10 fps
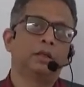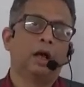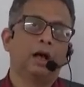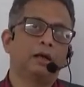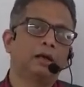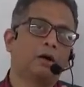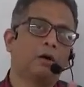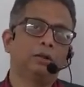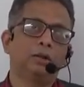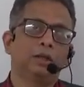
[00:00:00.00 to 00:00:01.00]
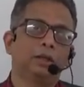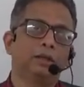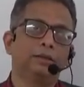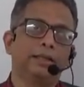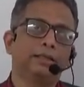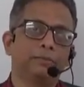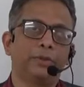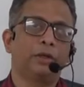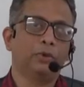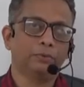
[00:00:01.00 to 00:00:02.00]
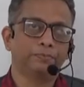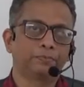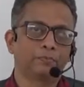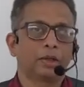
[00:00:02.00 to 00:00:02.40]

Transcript: are all the colors except yellow,